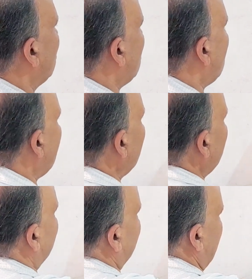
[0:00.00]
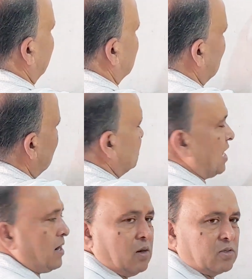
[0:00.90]
All fractions
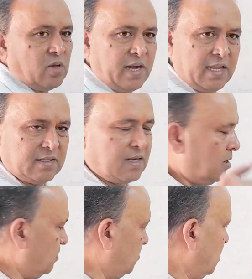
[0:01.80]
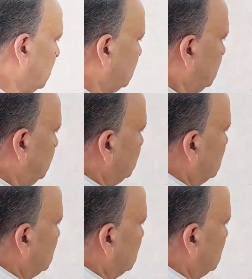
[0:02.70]
are also rational numbers.